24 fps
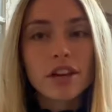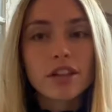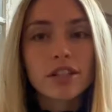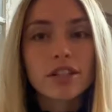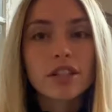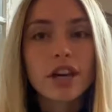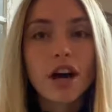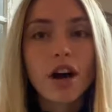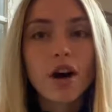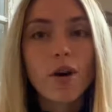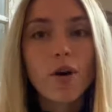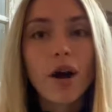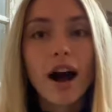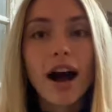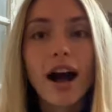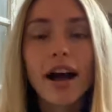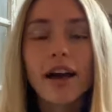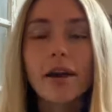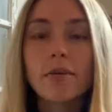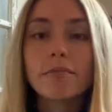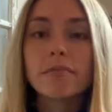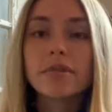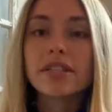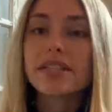So
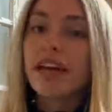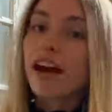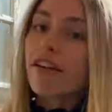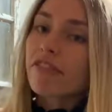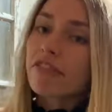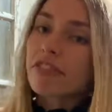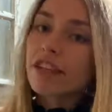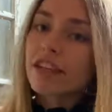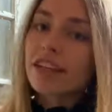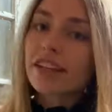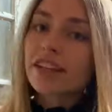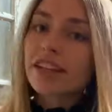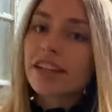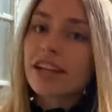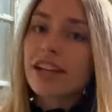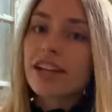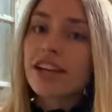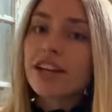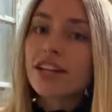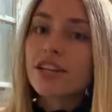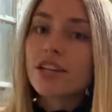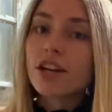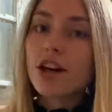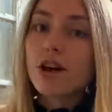I am
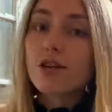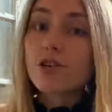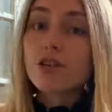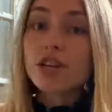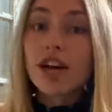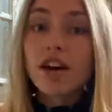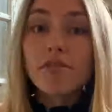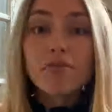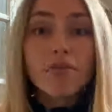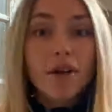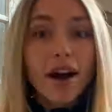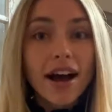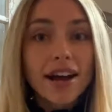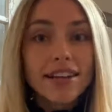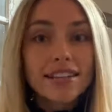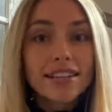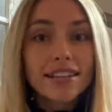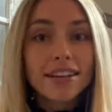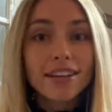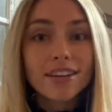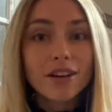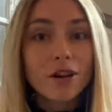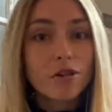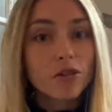definitely no Chef
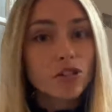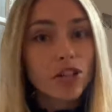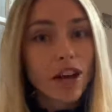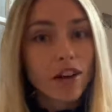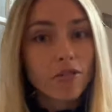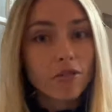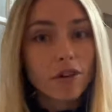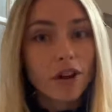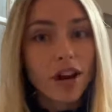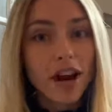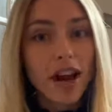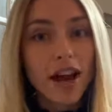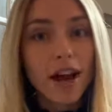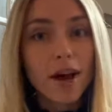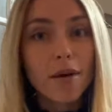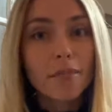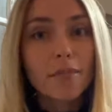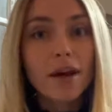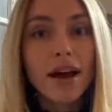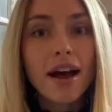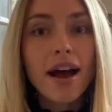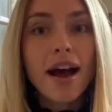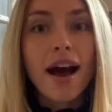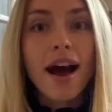Wes and no Chef
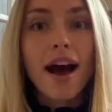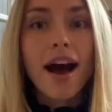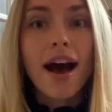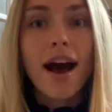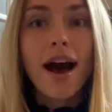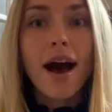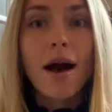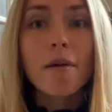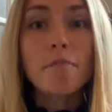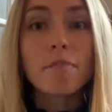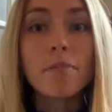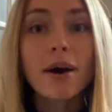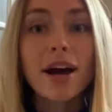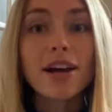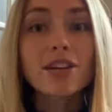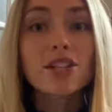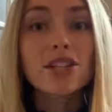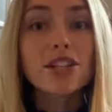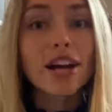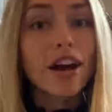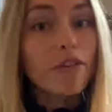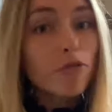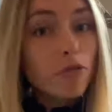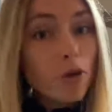Graham, but
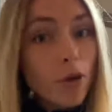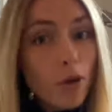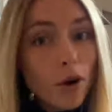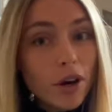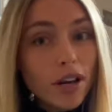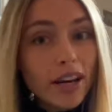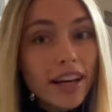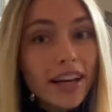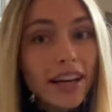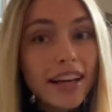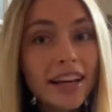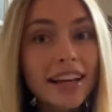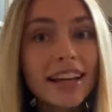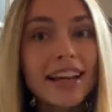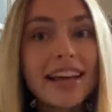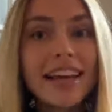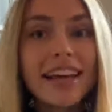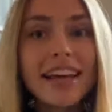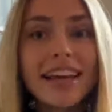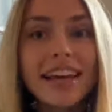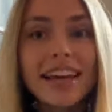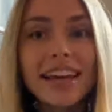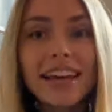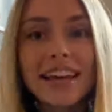Chef Courtney
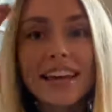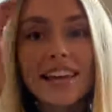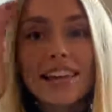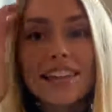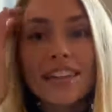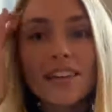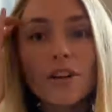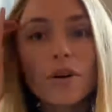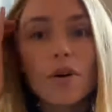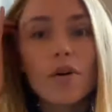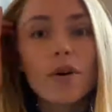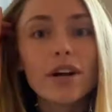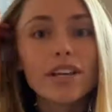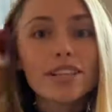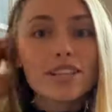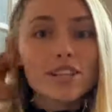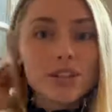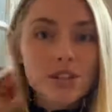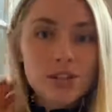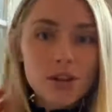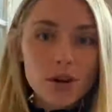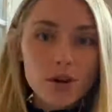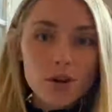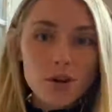is going
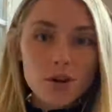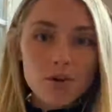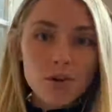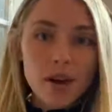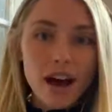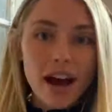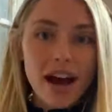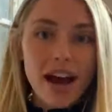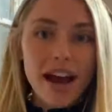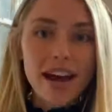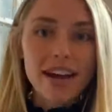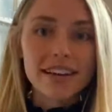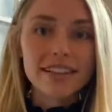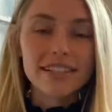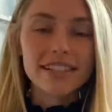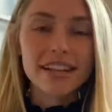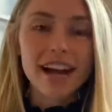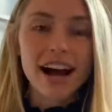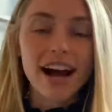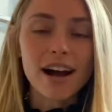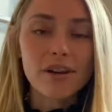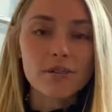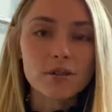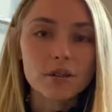to show you guys
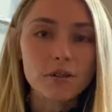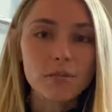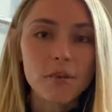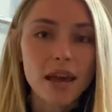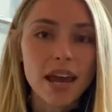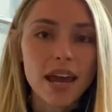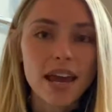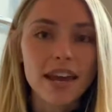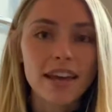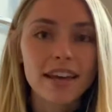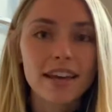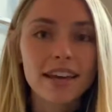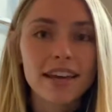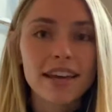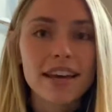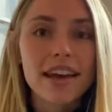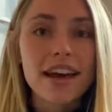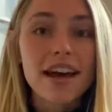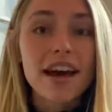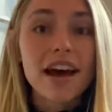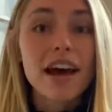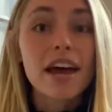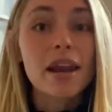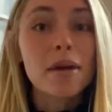how to make
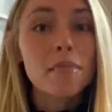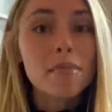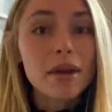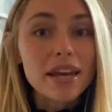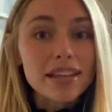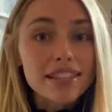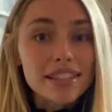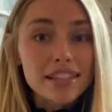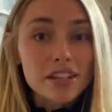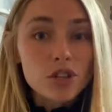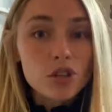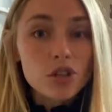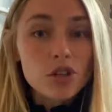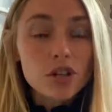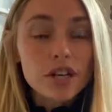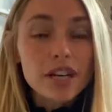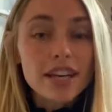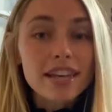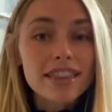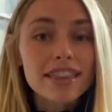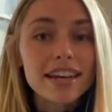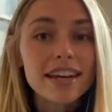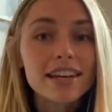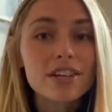an amazing
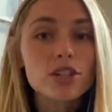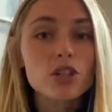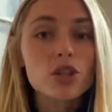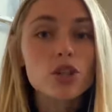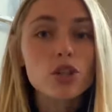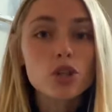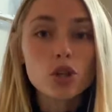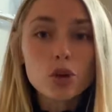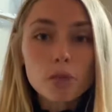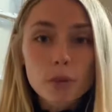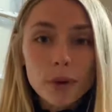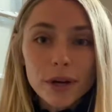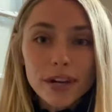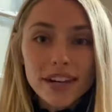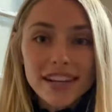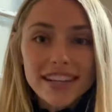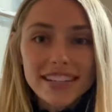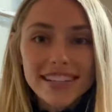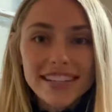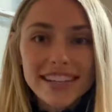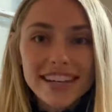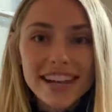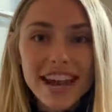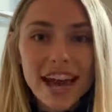treat that is super
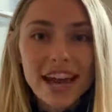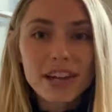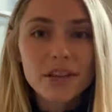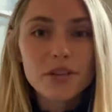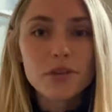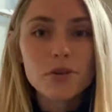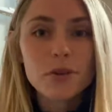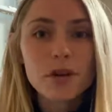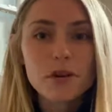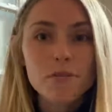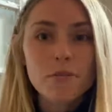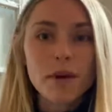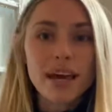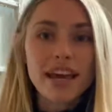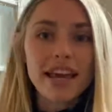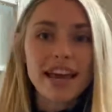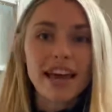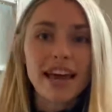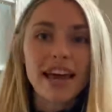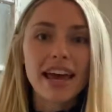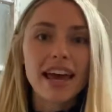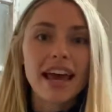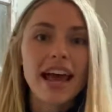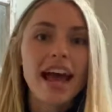easy, and you can make
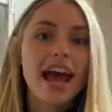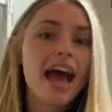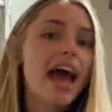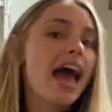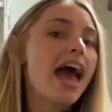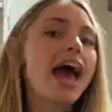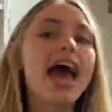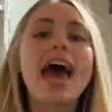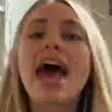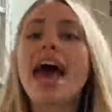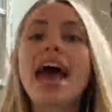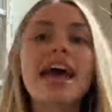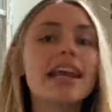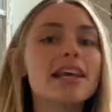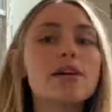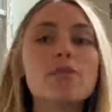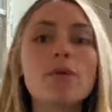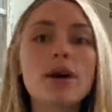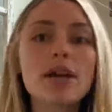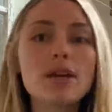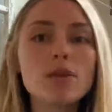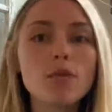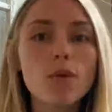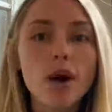it any
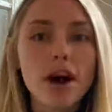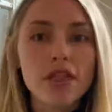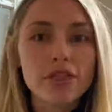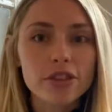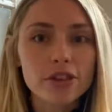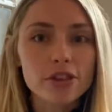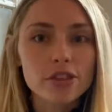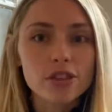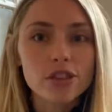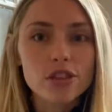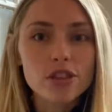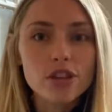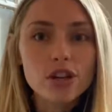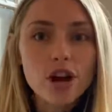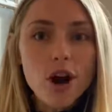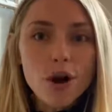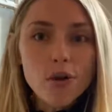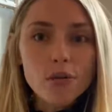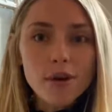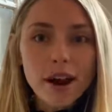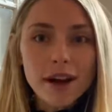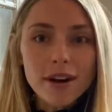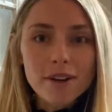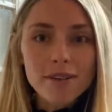way you want. There's
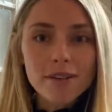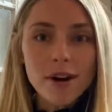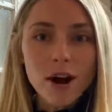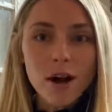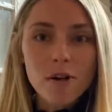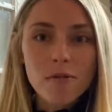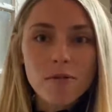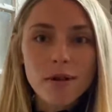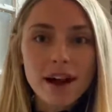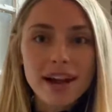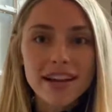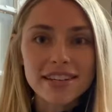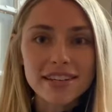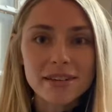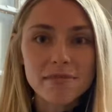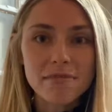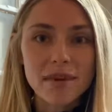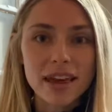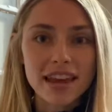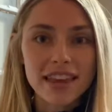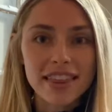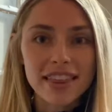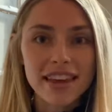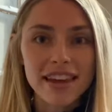no right or wrong way to
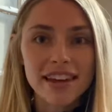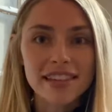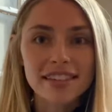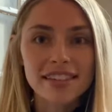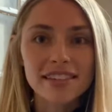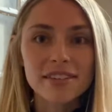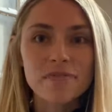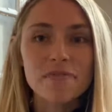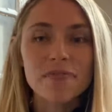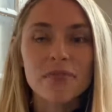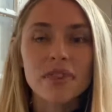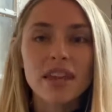make this.